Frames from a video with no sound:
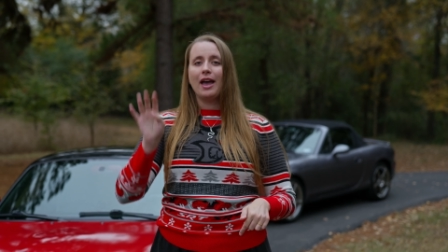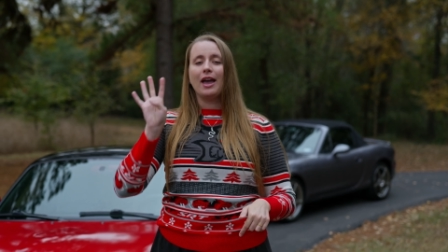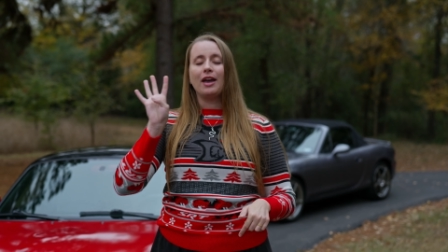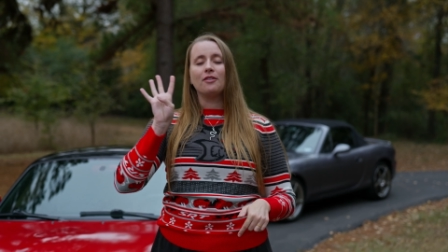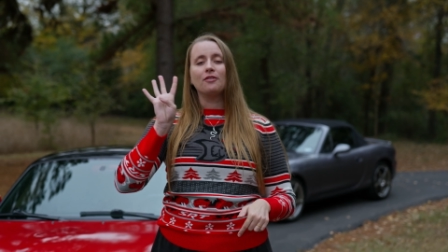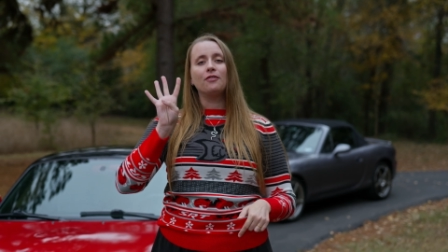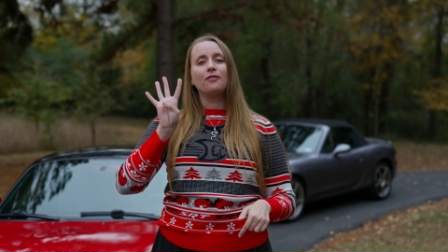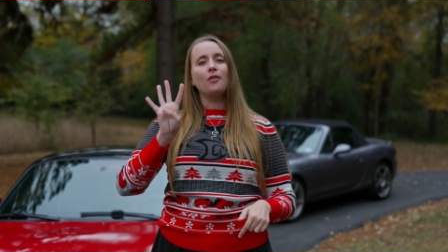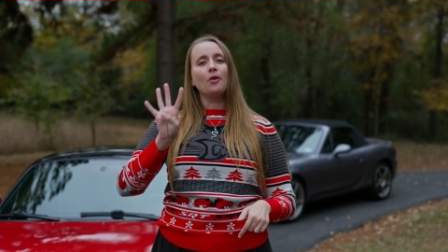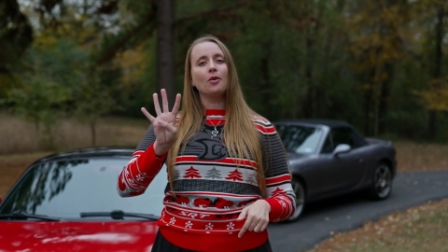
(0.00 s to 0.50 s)

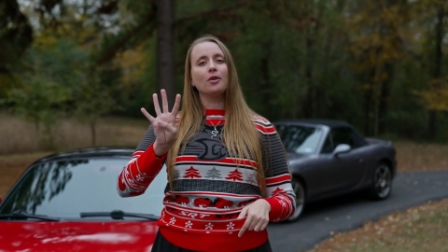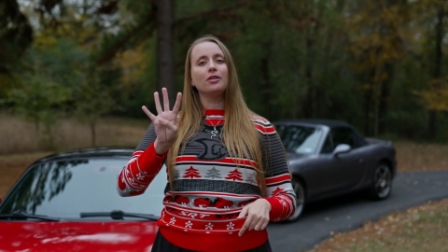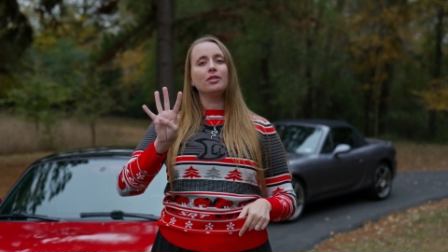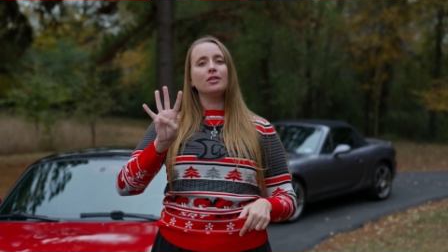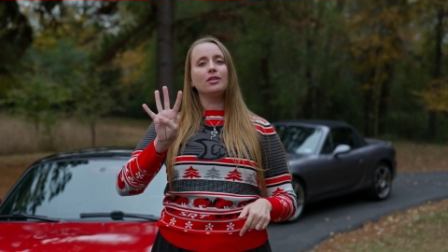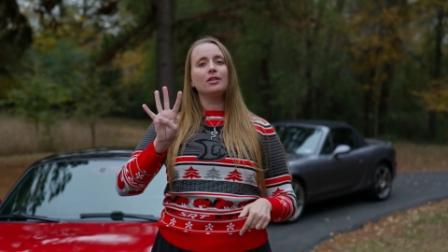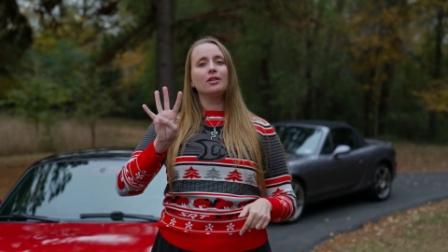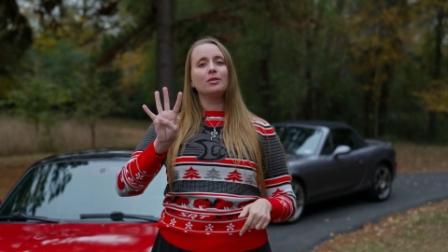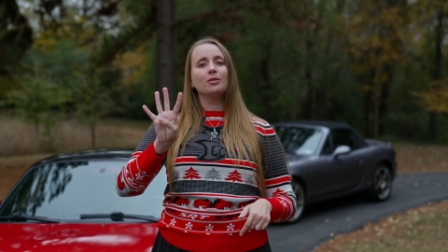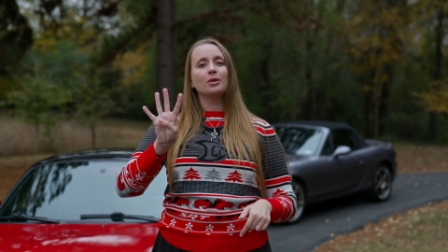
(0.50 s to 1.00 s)
And fourth,
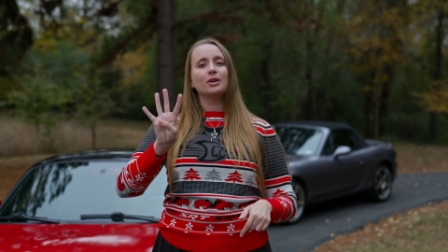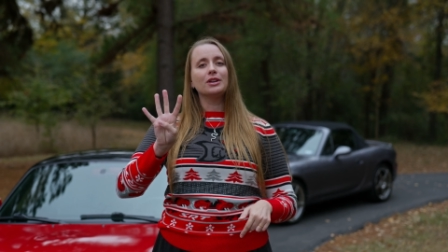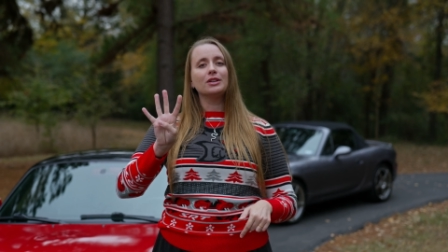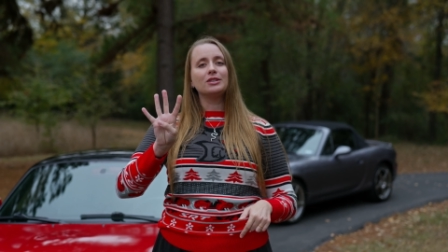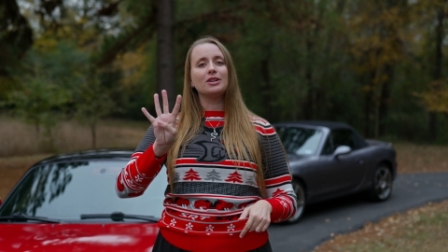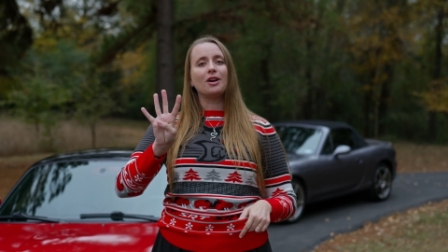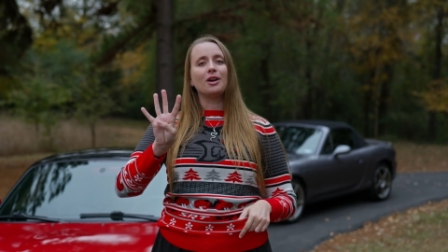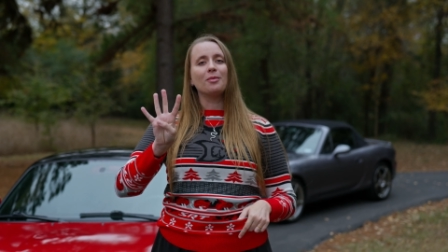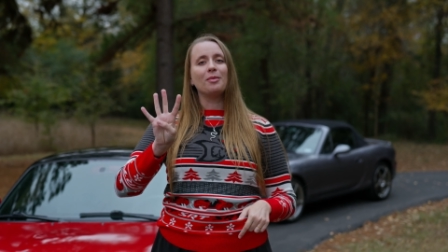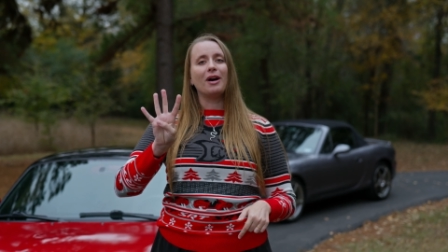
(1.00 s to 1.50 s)
we're going
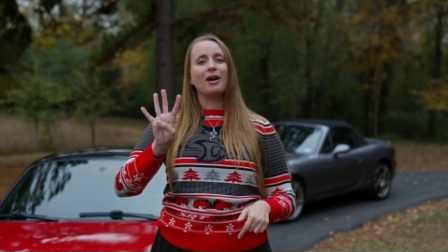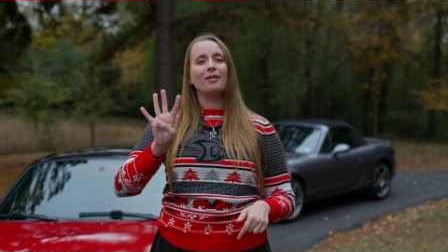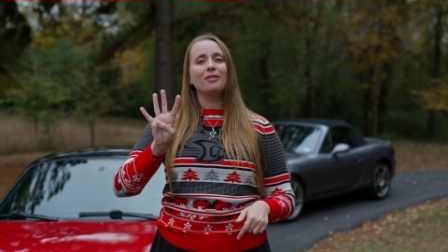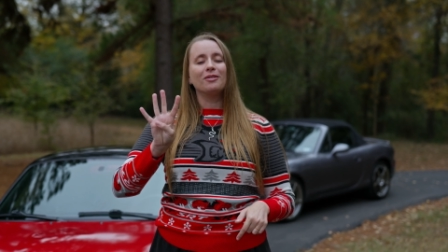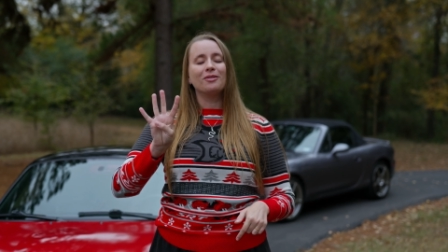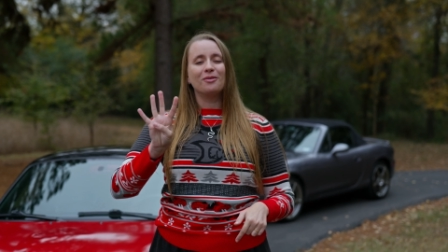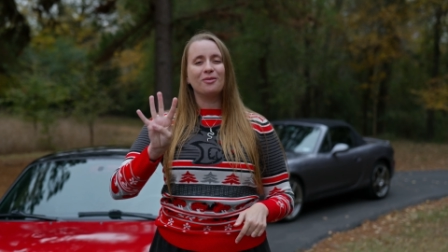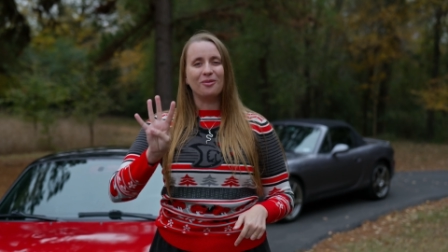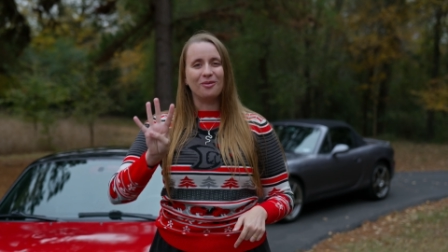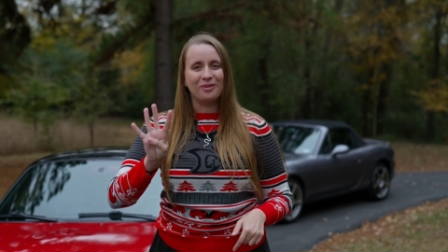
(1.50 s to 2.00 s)
to talk about
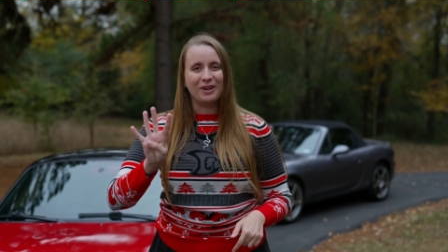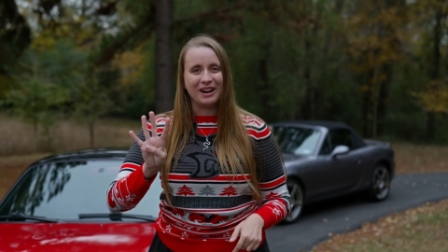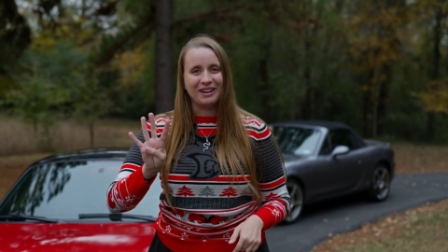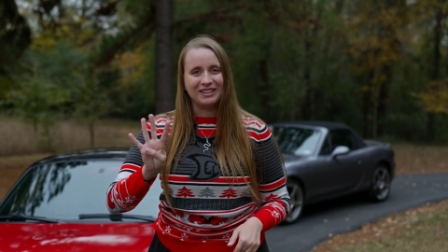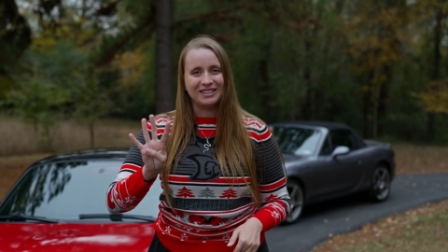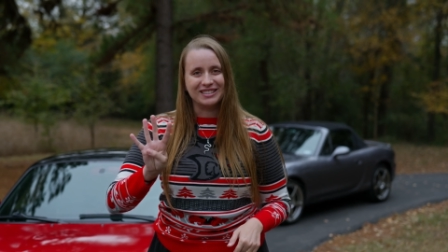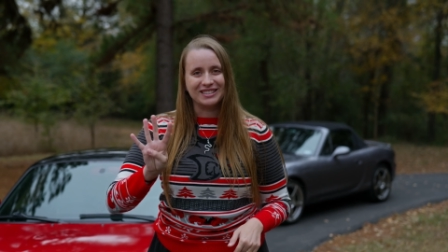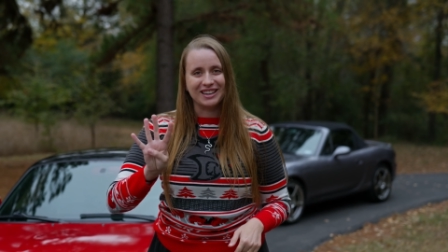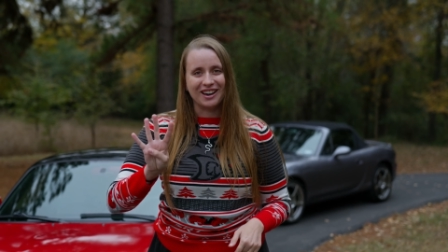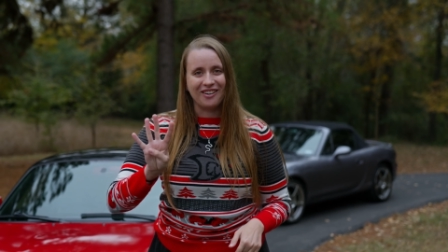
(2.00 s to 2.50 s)
where
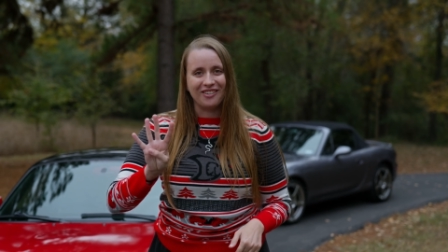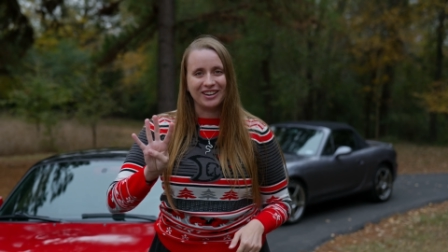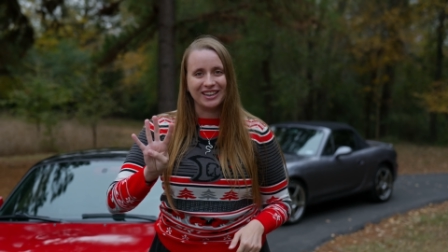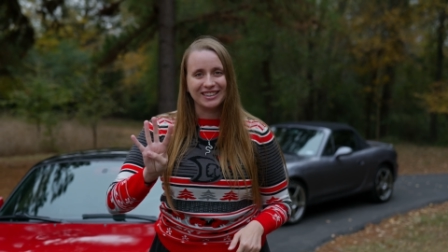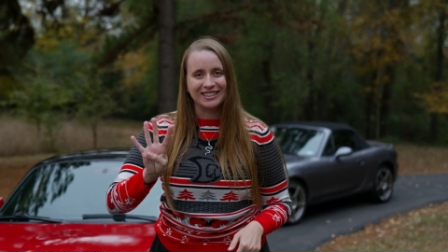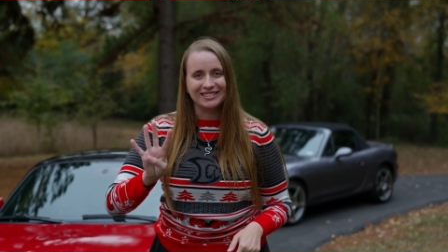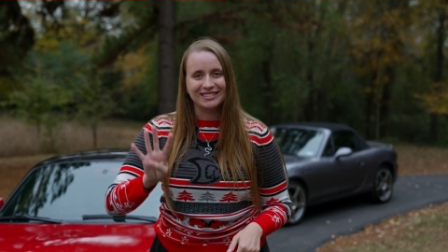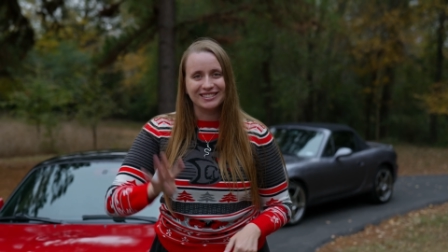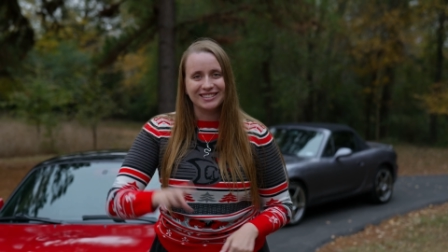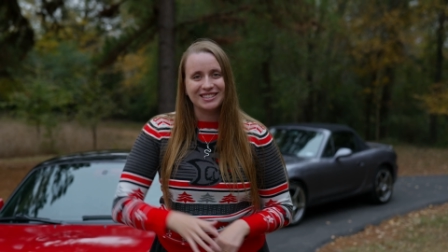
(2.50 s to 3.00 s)
it's
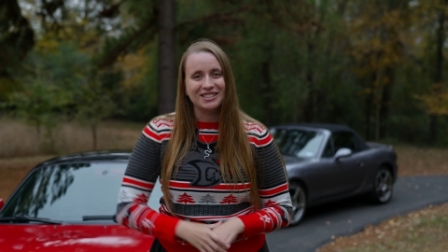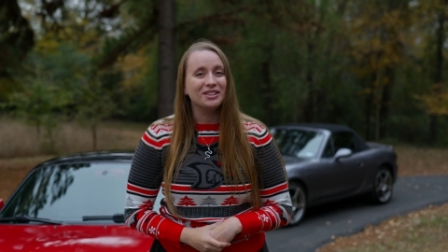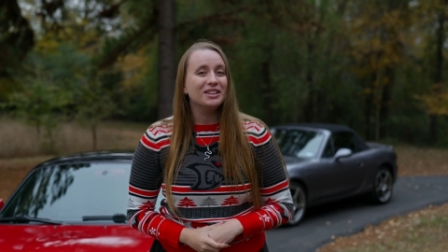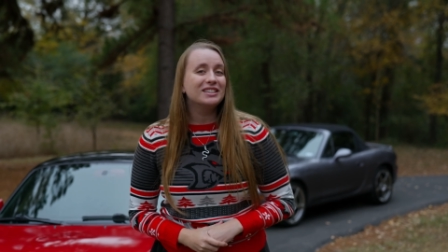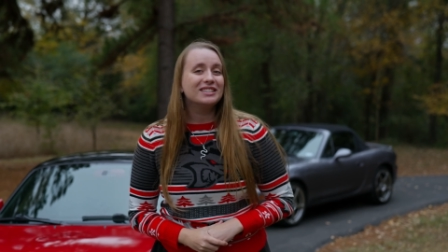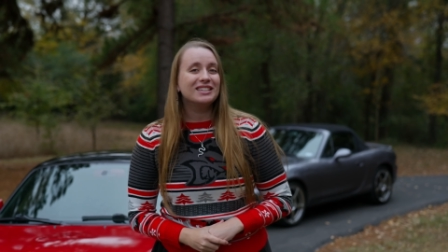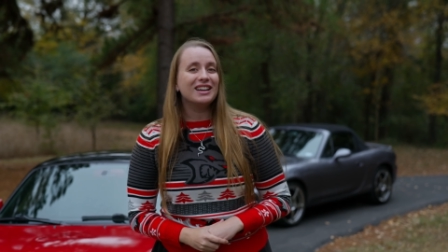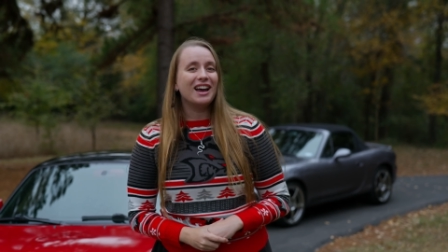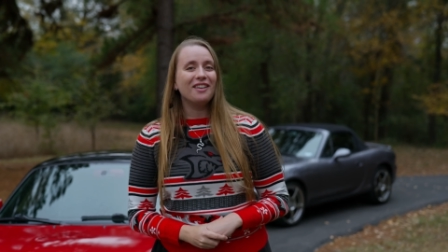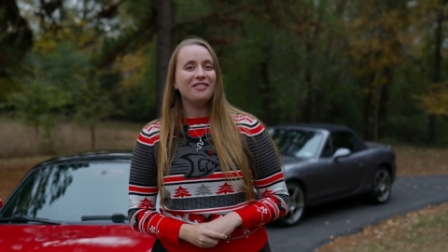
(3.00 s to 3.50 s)
going. So
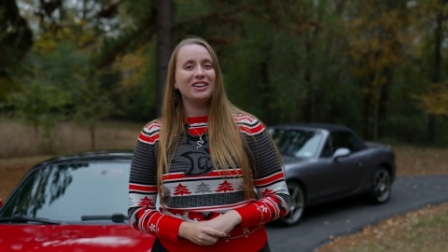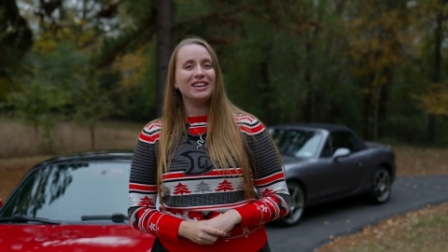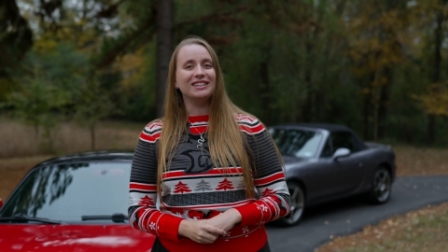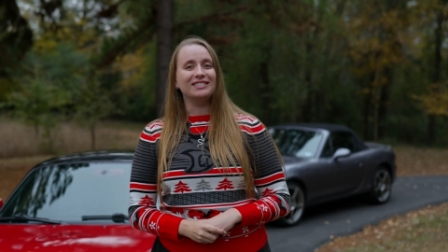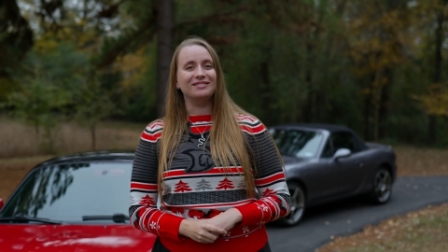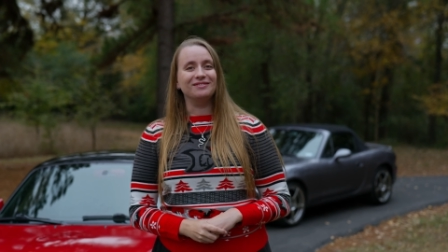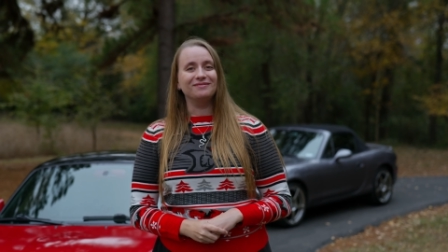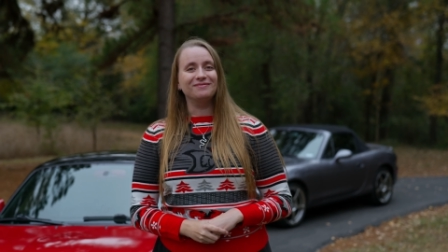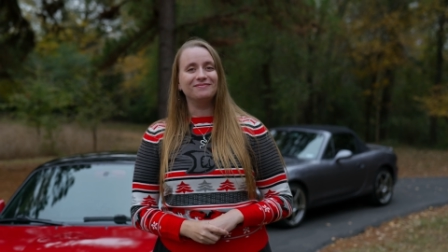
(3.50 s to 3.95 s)
let's dive in.